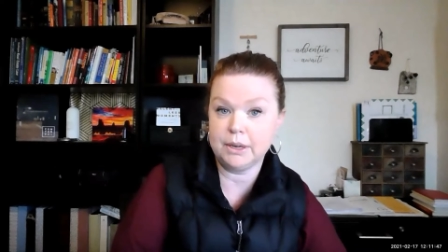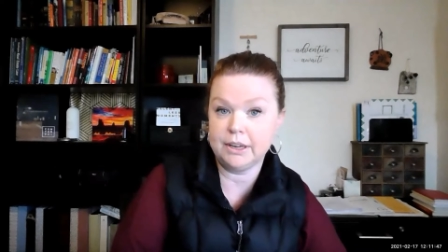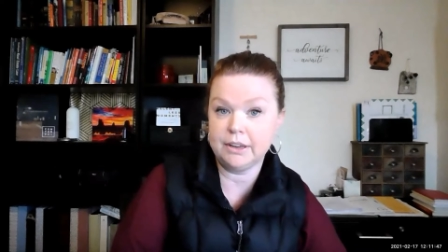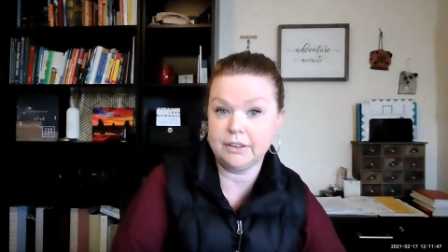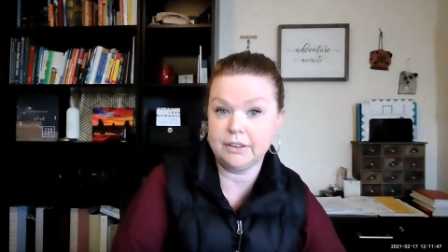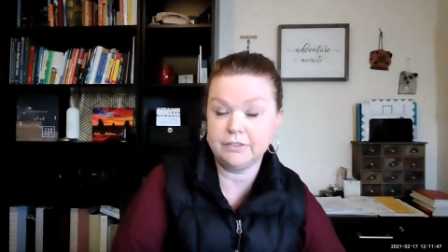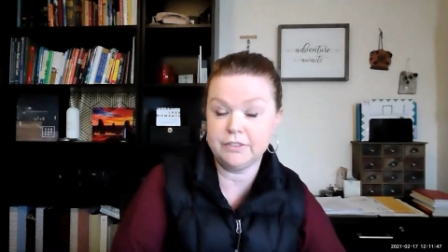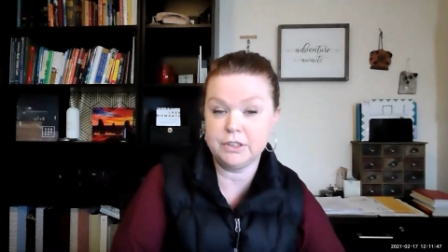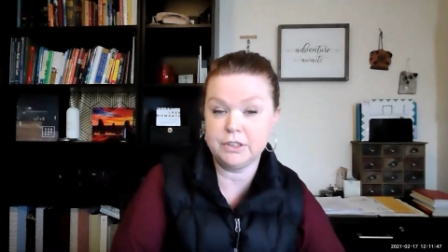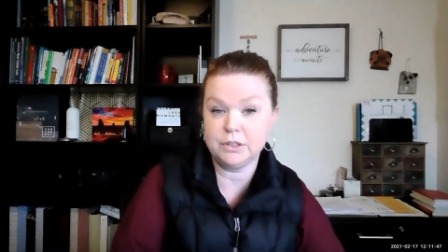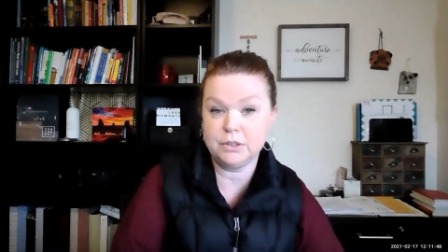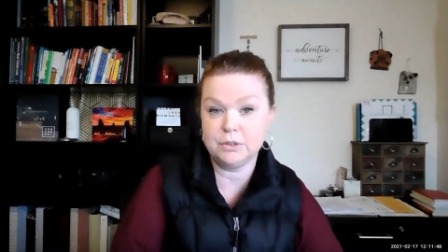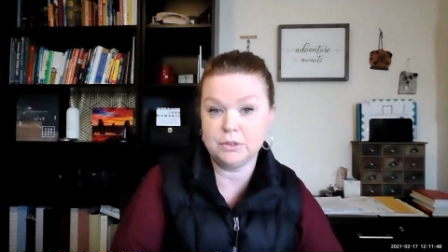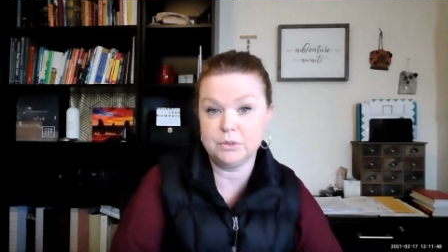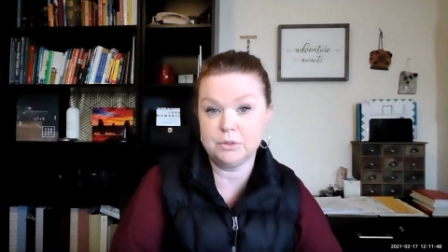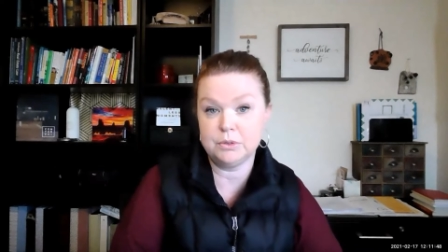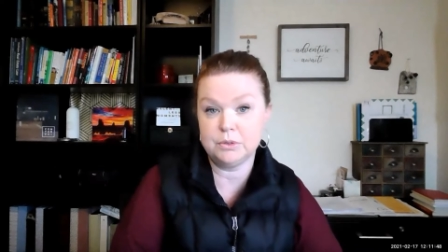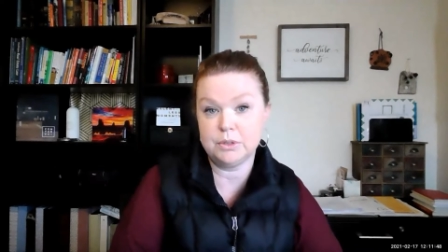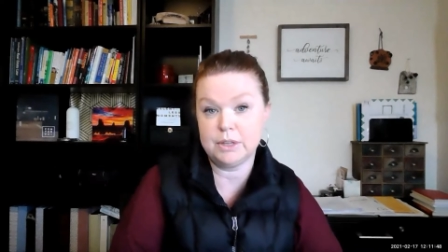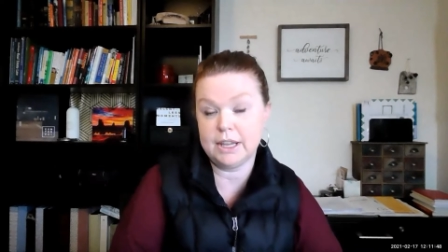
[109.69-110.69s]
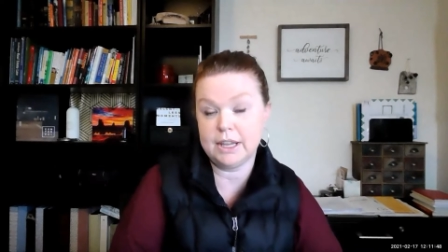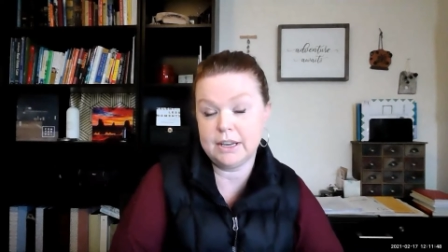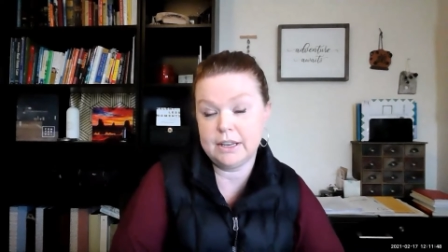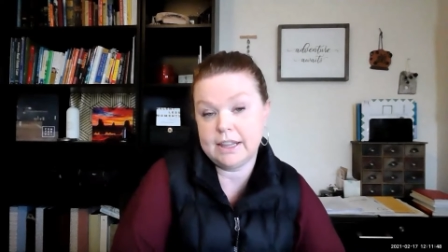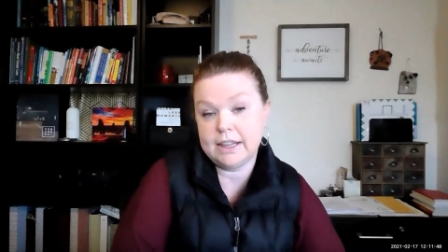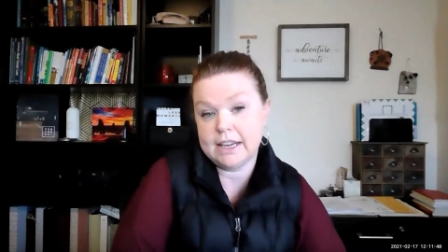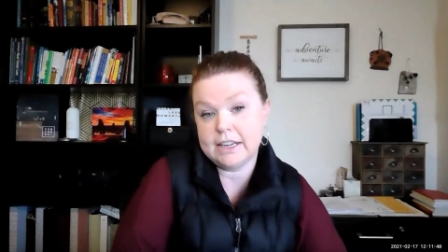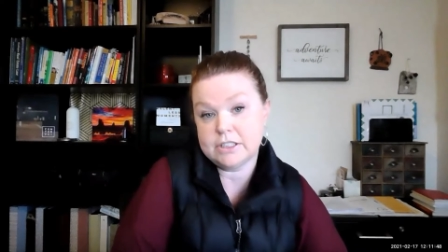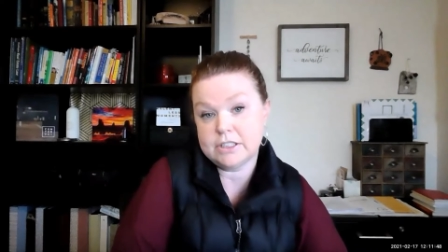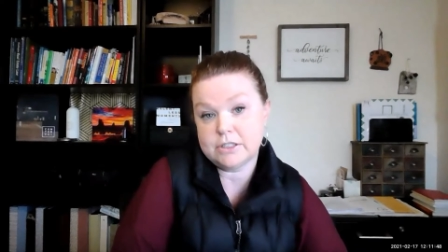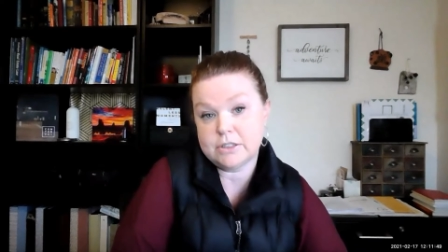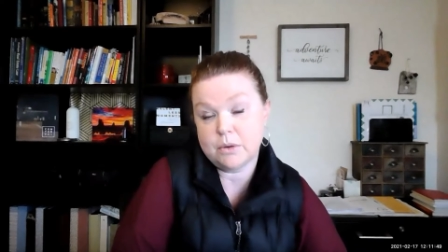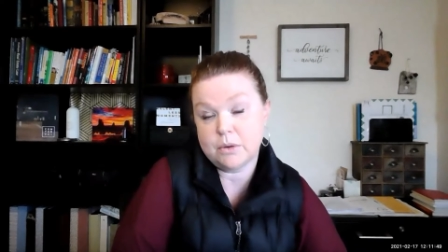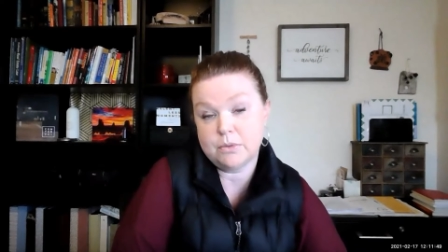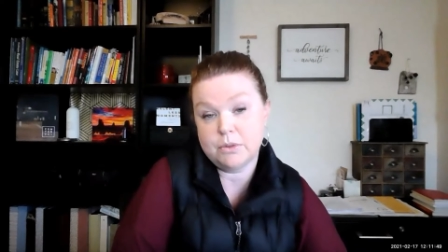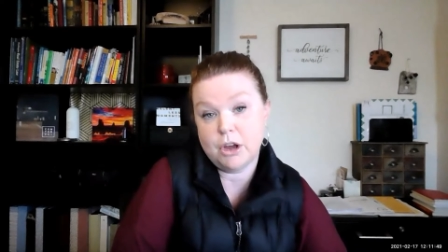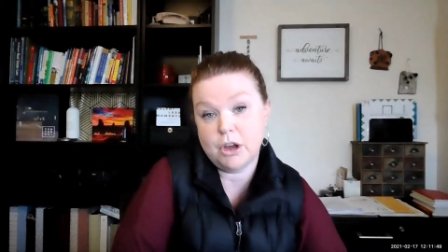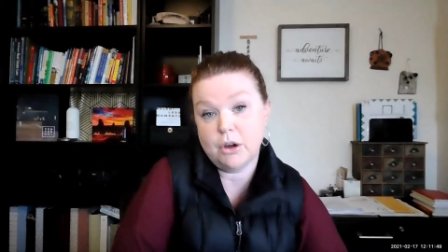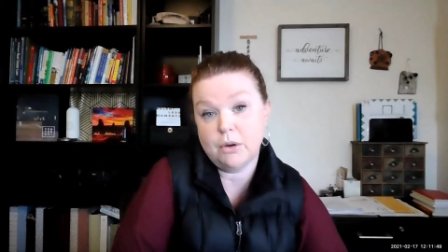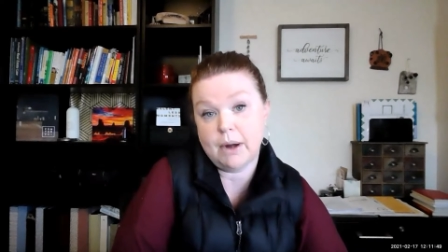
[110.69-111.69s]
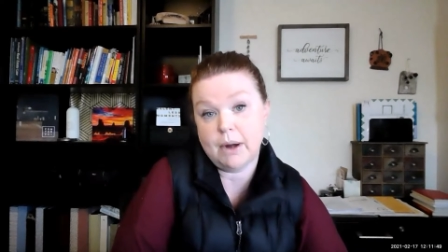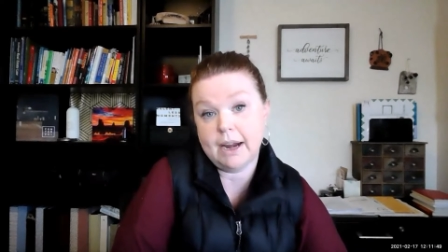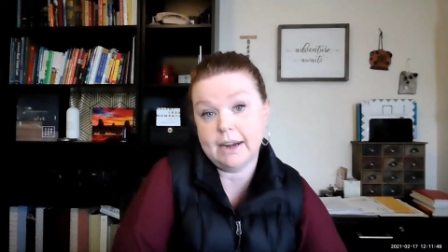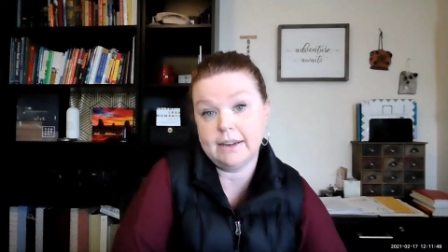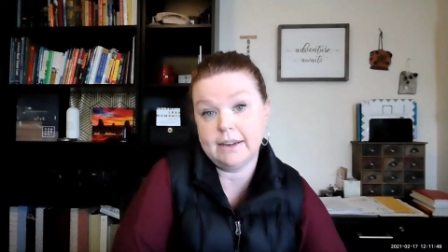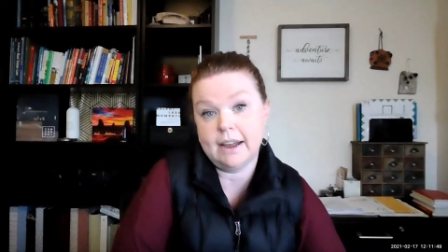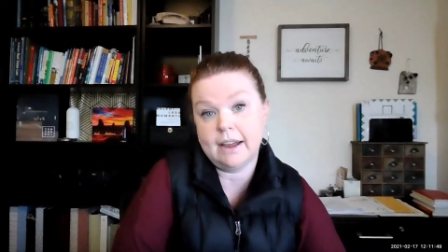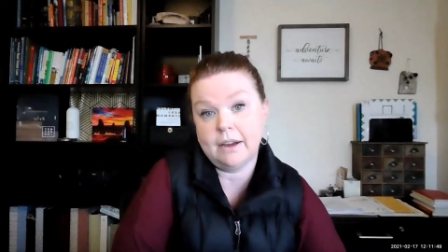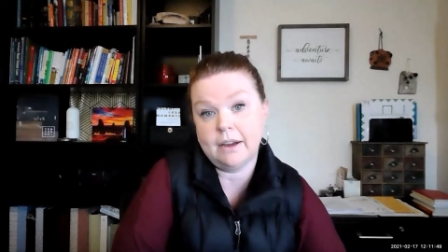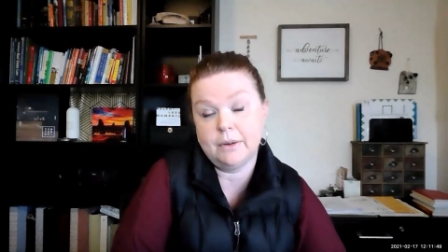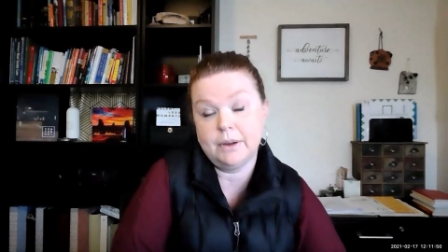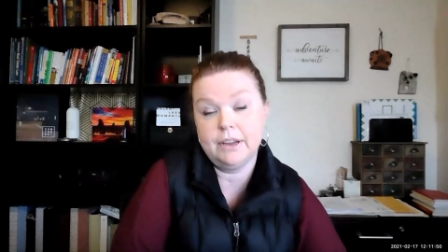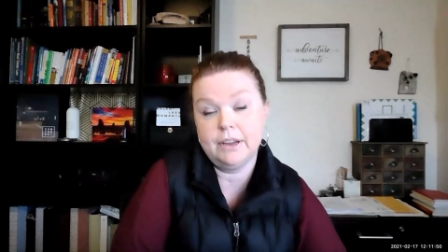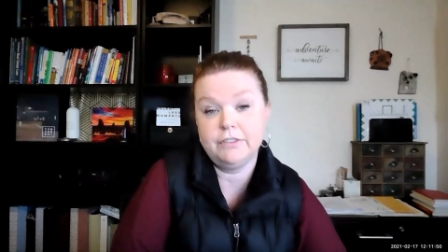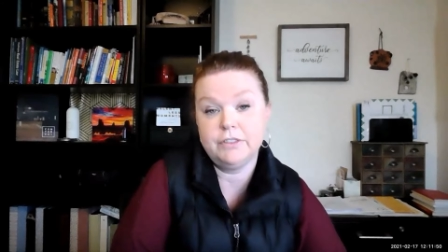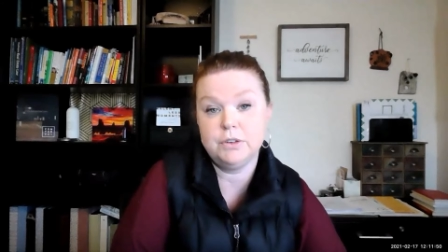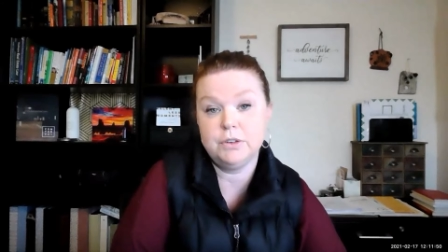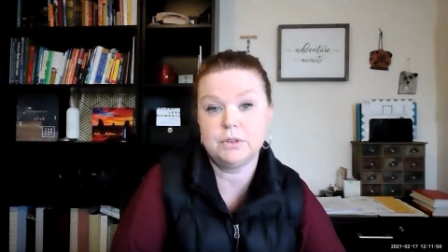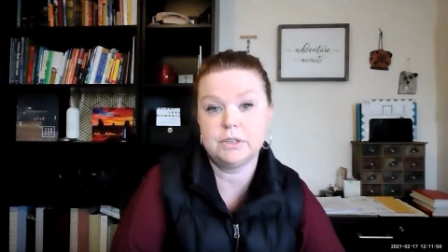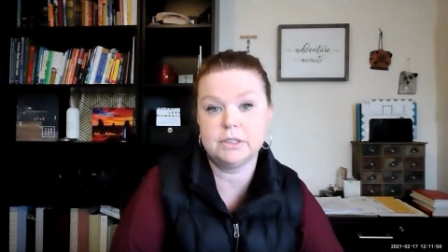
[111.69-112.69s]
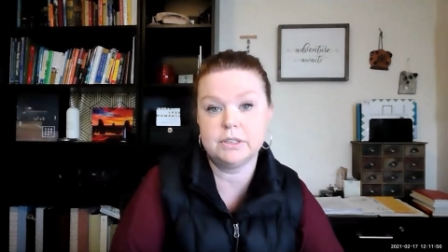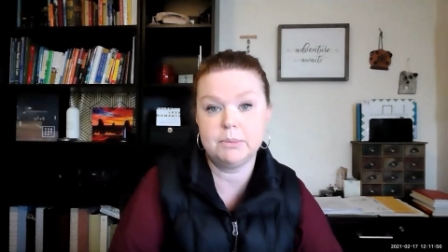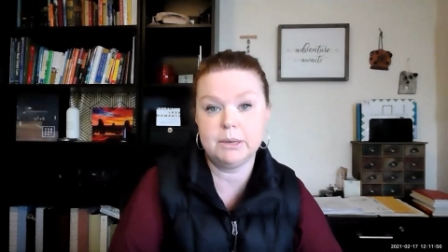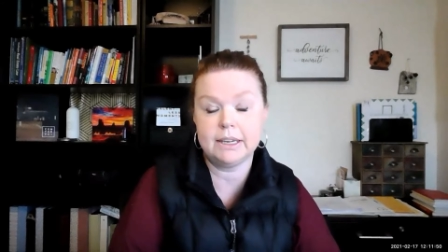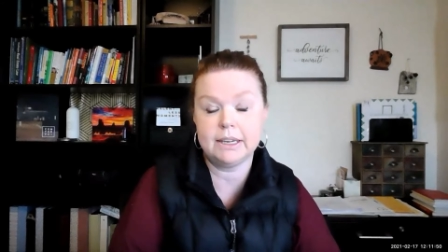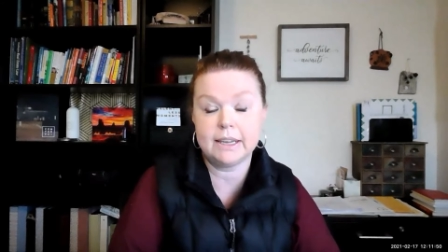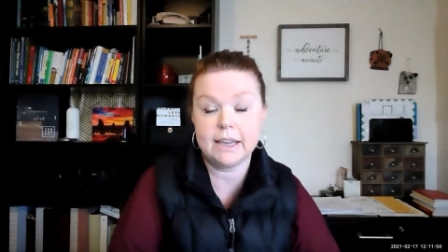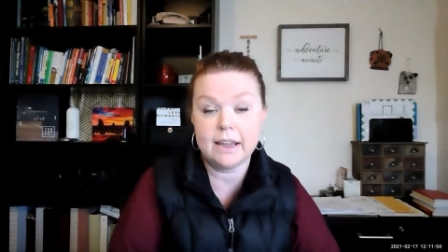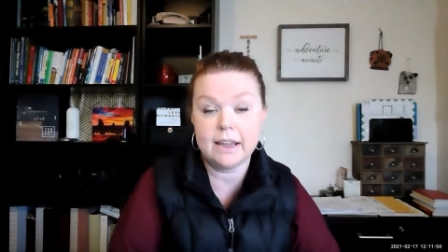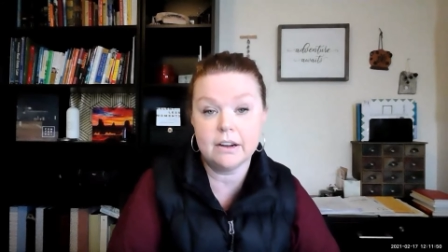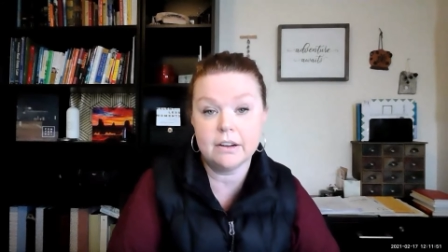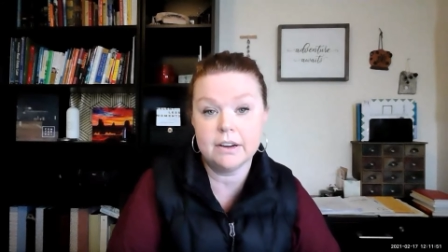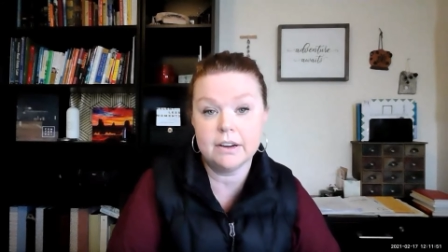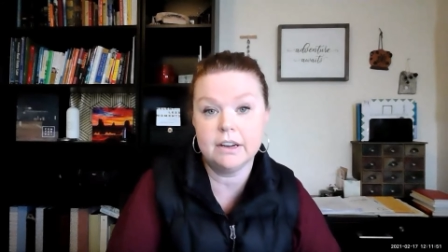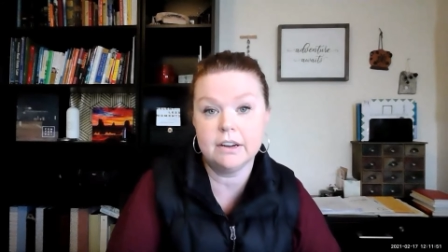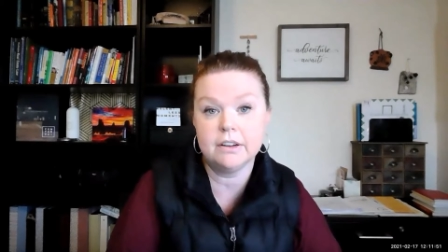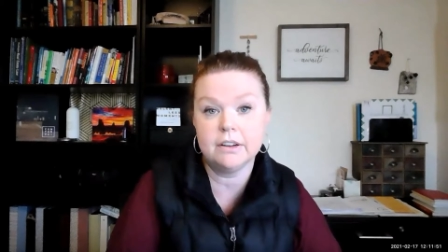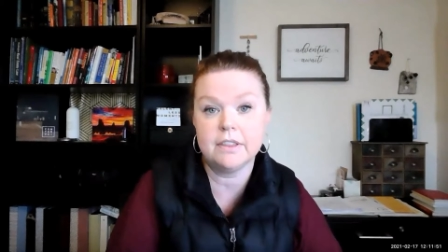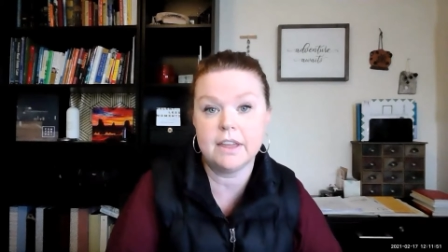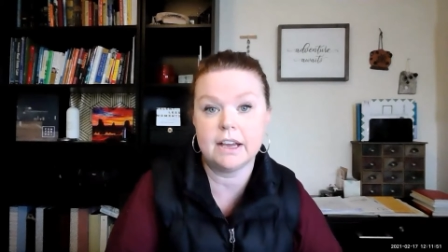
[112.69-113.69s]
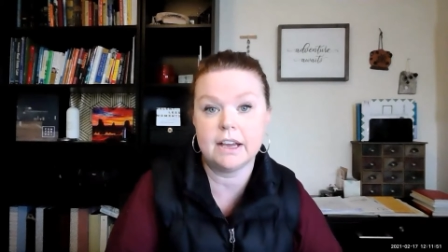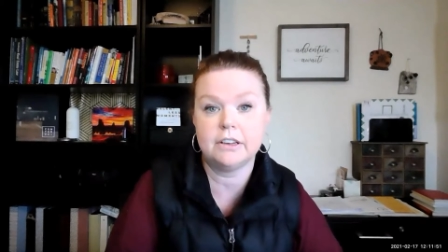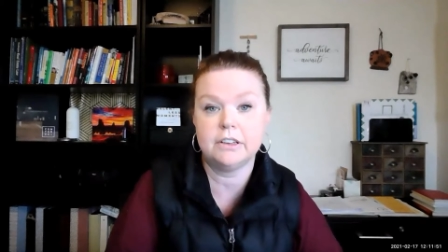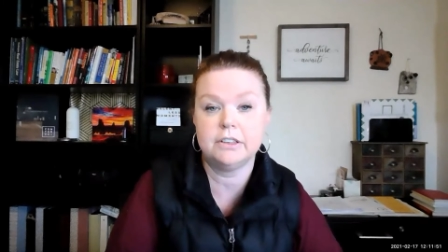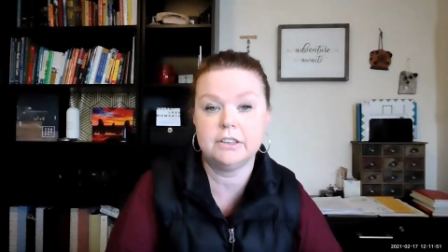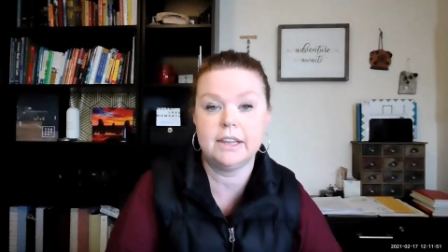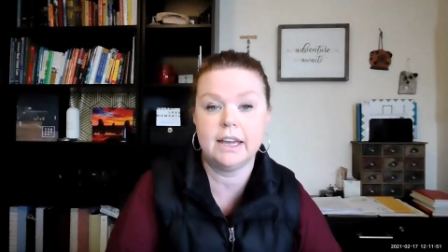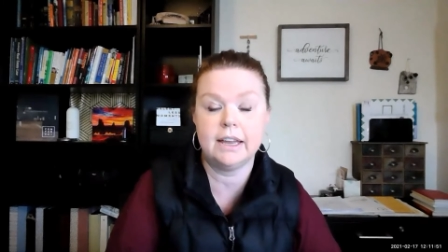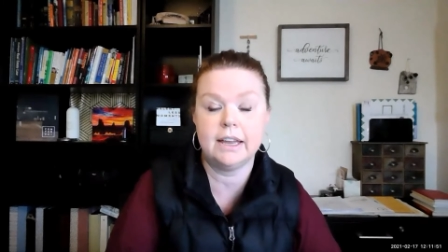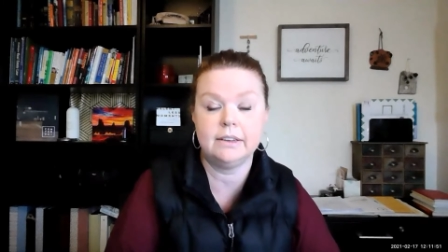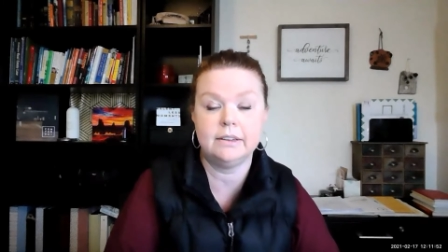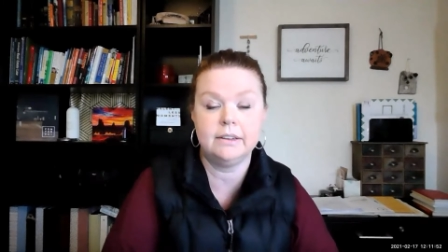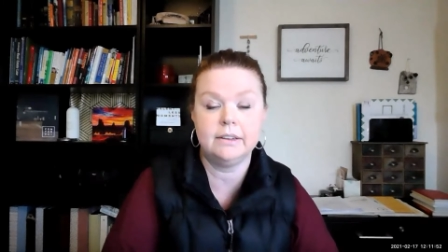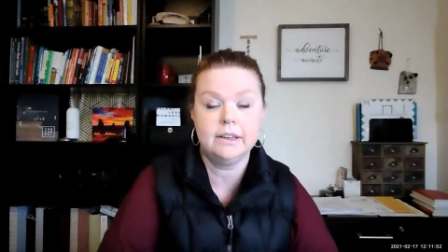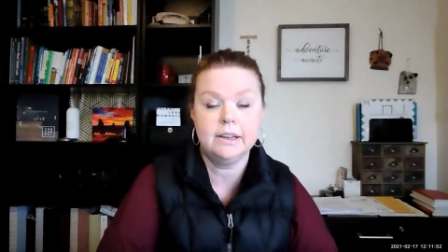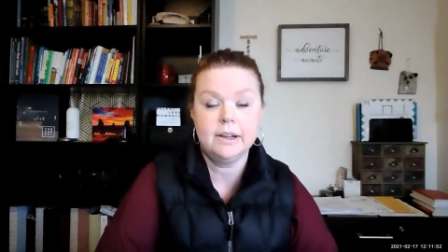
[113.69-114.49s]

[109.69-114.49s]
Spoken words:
if they just don't know right now if you could be a carrier that could then